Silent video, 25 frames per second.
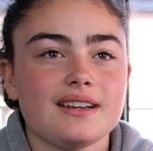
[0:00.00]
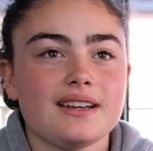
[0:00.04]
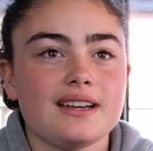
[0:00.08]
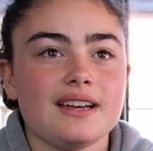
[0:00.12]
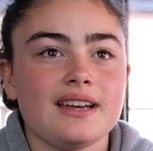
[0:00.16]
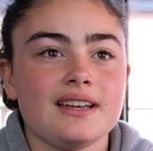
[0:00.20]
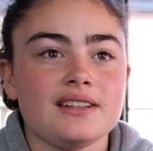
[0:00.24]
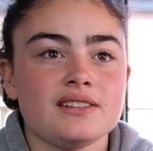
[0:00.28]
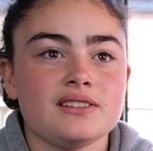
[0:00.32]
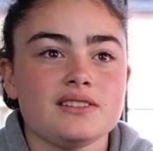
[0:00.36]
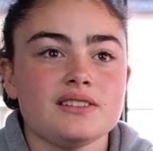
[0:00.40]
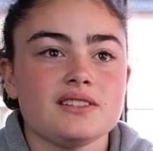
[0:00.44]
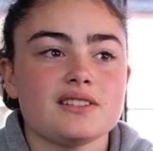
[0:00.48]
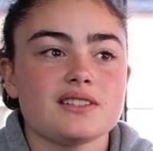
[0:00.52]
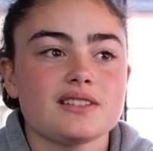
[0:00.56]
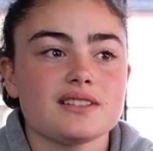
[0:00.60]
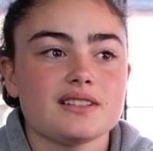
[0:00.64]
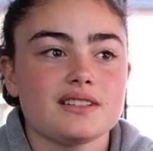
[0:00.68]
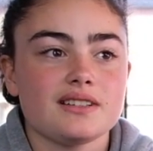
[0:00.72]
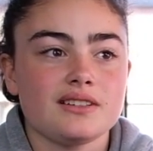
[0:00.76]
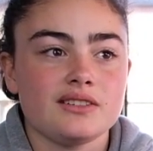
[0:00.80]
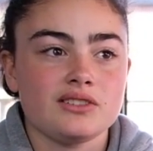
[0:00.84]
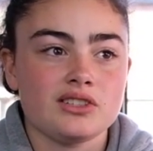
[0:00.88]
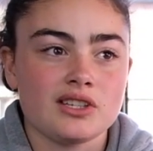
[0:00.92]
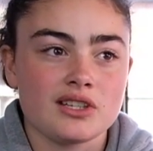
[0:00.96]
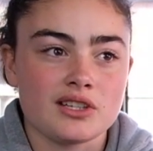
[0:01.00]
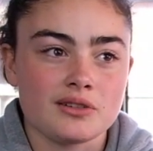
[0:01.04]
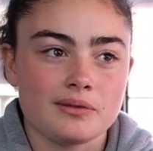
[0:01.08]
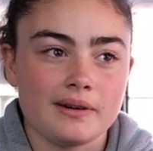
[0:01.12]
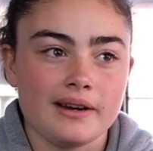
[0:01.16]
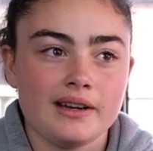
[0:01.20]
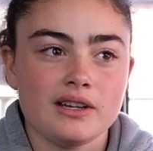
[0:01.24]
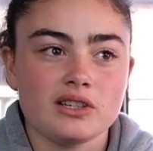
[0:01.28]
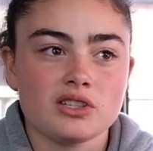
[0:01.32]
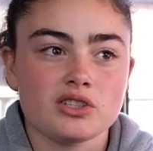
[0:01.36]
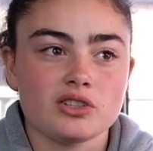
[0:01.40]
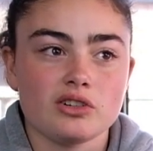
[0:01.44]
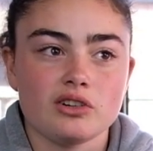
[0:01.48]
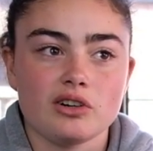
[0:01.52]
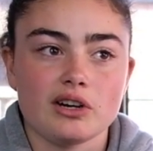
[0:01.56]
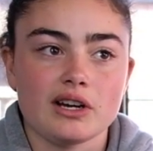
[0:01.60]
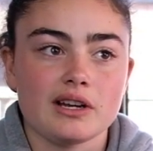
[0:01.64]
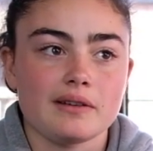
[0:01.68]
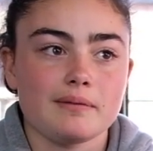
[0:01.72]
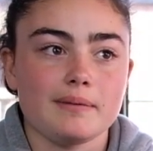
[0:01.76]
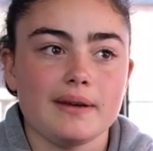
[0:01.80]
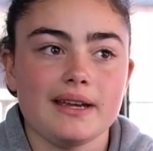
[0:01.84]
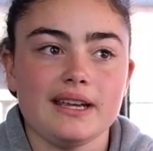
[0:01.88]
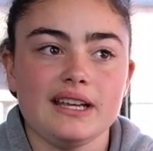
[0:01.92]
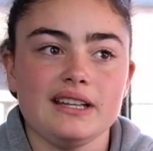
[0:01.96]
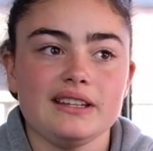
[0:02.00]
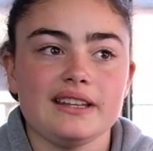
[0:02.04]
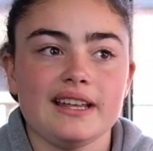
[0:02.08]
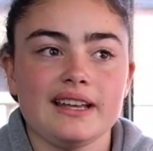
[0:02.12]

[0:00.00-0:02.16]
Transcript: and just reassuring me